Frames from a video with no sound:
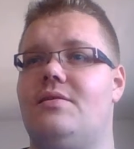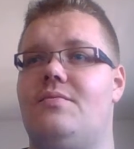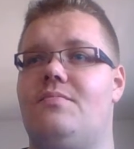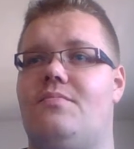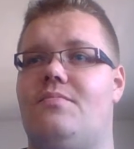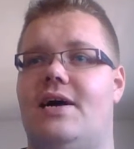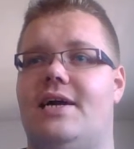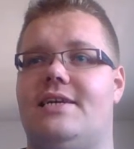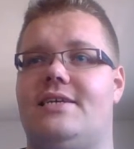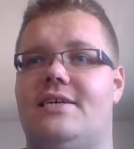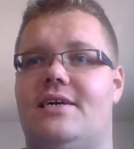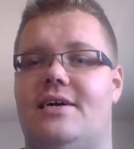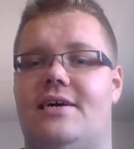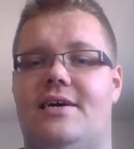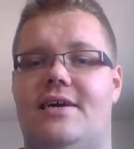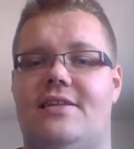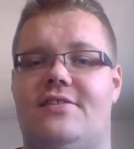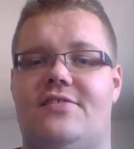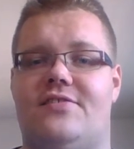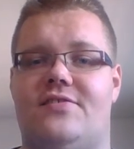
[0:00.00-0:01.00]
but
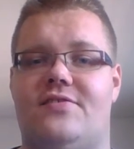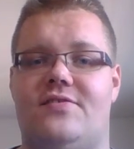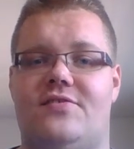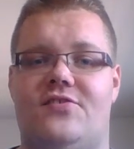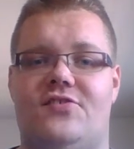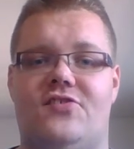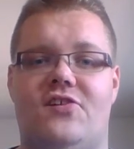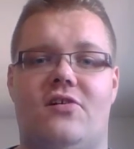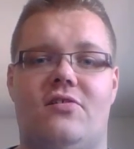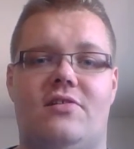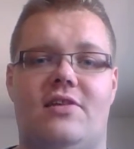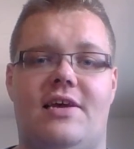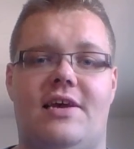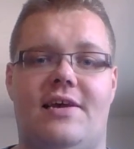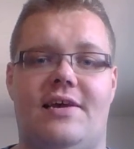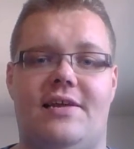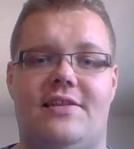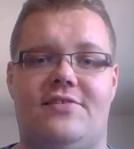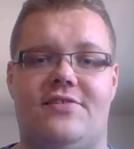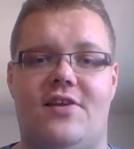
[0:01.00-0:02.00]
it's
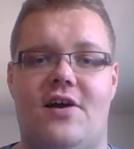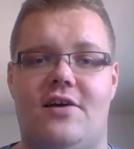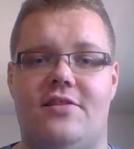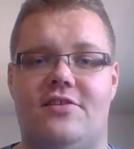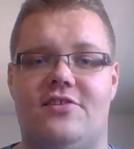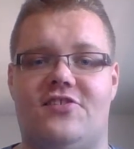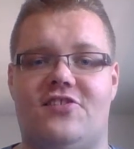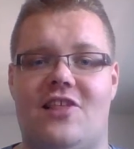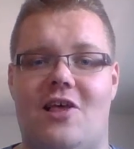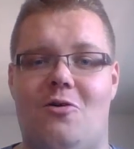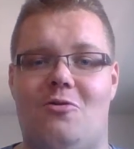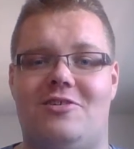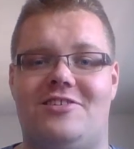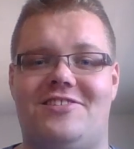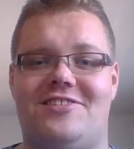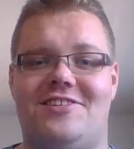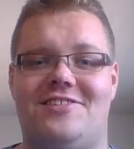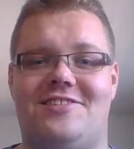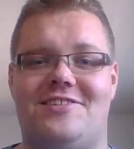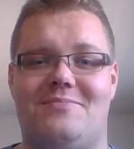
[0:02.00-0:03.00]
not the slowest
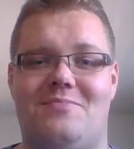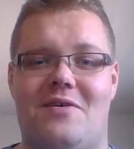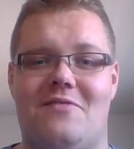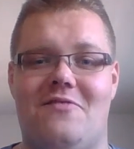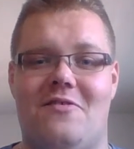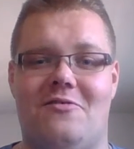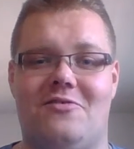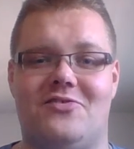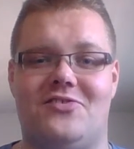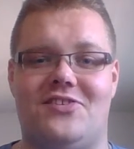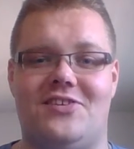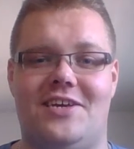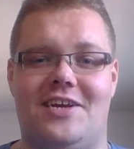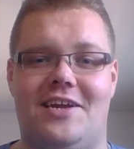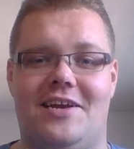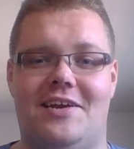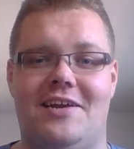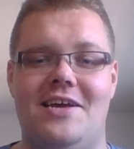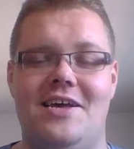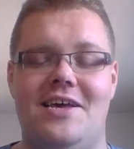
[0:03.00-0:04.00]
system I've ever
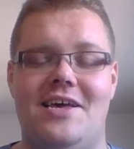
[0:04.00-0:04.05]
seen.